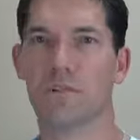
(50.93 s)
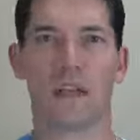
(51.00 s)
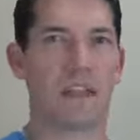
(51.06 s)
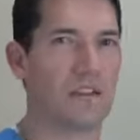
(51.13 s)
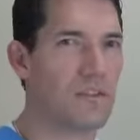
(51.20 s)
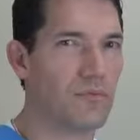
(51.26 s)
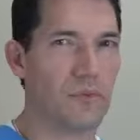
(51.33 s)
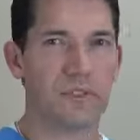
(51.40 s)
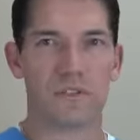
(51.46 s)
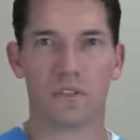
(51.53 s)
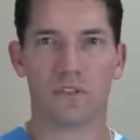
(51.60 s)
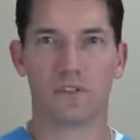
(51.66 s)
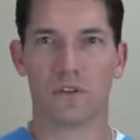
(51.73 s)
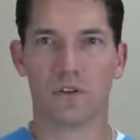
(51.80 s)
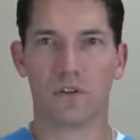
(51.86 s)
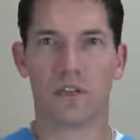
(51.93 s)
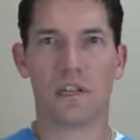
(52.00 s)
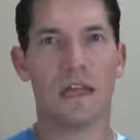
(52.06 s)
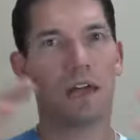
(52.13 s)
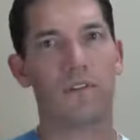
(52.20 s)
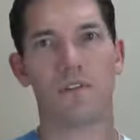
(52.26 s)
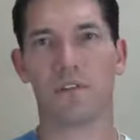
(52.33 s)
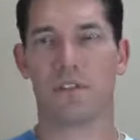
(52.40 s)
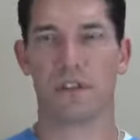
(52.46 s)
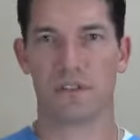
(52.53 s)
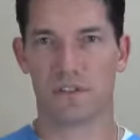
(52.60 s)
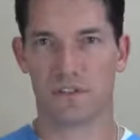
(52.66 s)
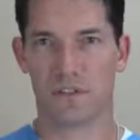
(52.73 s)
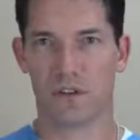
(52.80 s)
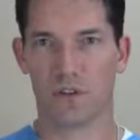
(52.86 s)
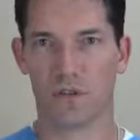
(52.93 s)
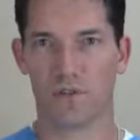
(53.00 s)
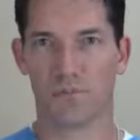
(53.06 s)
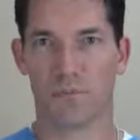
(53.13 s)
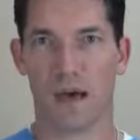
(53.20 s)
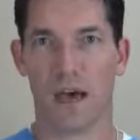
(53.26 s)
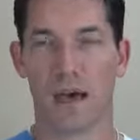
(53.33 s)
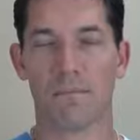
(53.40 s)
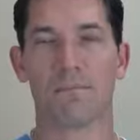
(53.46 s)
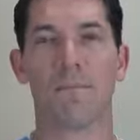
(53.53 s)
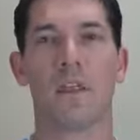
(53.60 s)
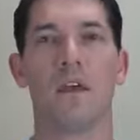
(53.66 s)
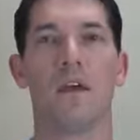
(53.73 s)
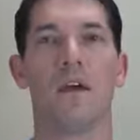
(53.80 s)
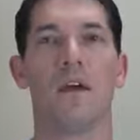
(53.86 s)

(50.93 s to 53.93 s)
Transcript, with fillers: kind of twist and turn and everything just goes pop.